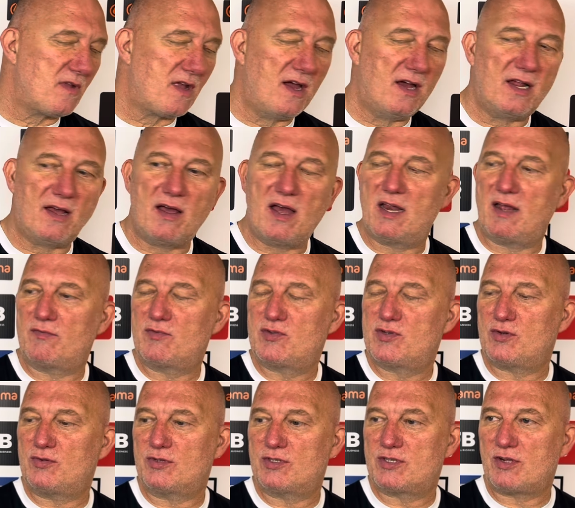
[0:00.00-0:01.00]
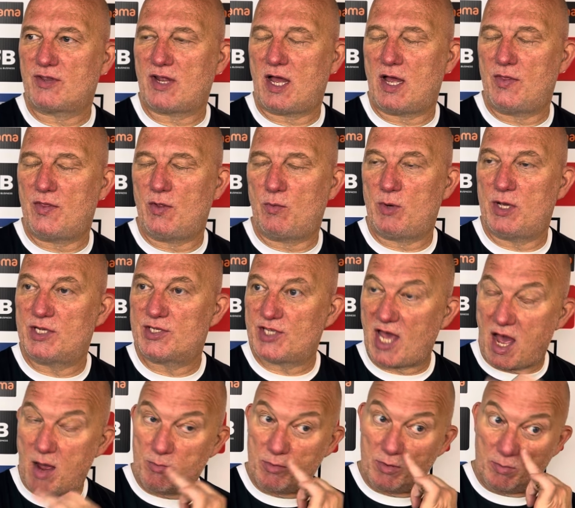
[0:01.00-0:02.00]
And I've touched on that on the way
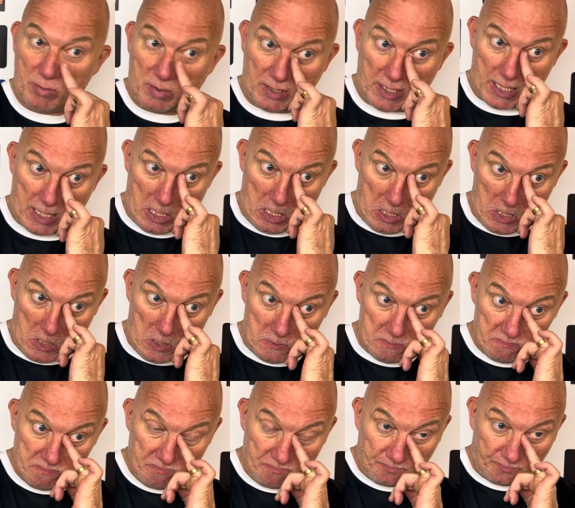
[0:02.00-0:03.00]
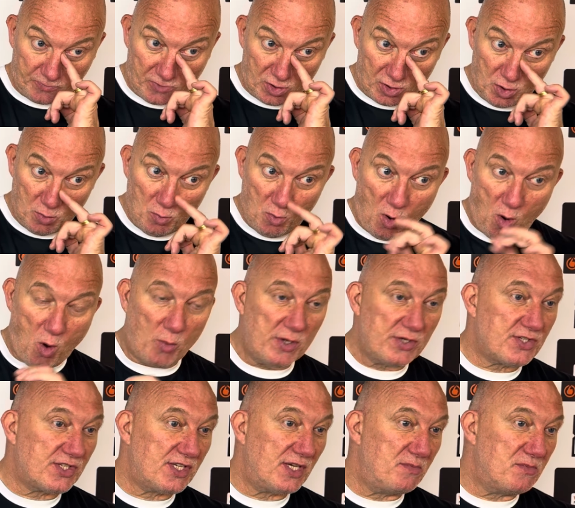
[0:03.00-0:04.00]
Scarborough play. You
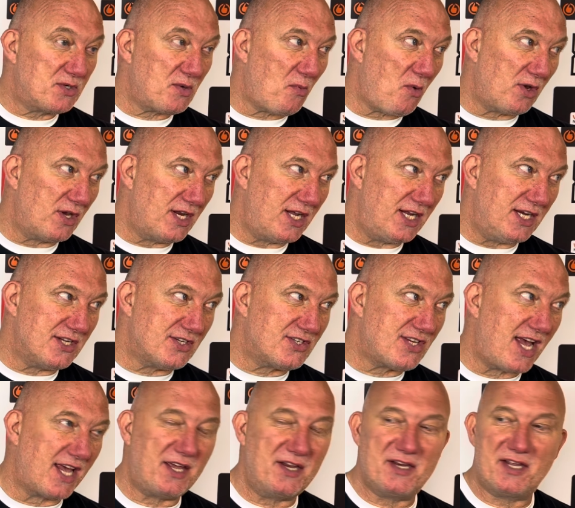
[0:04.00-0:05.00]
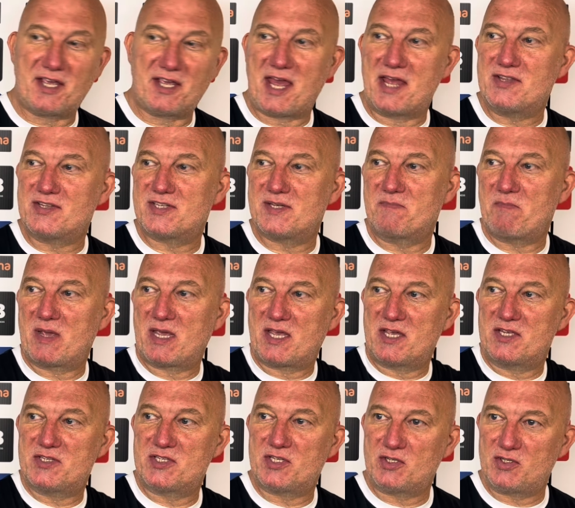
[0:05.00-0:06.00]
always seem to need a second against them
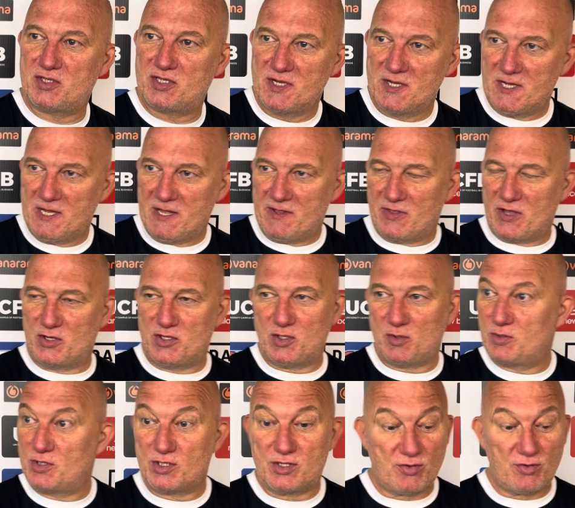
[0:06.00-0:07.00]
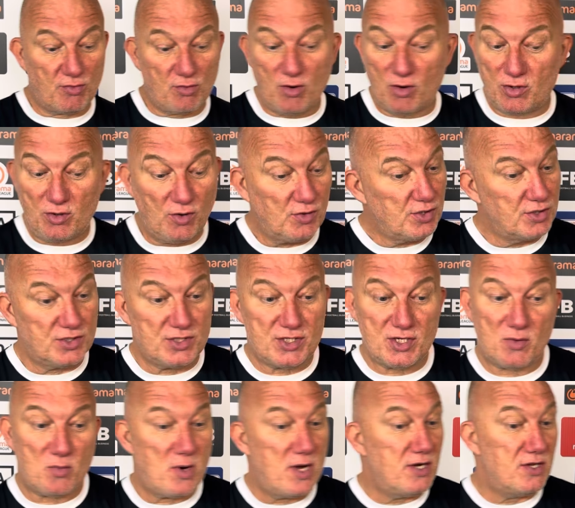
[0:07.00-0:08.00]
because they do just throw caution to
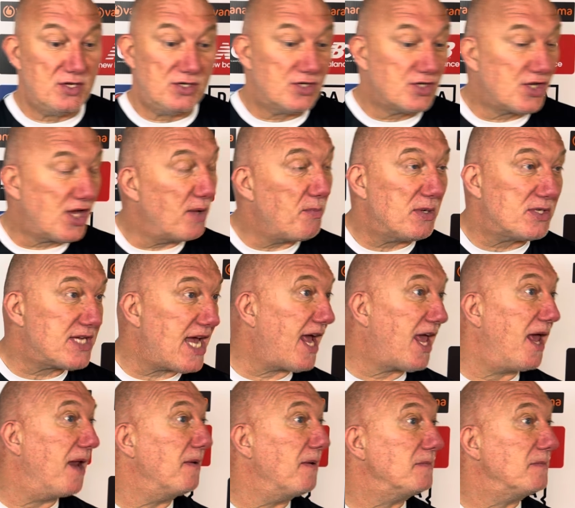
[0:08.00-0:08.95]
the wind and they just keep attacking.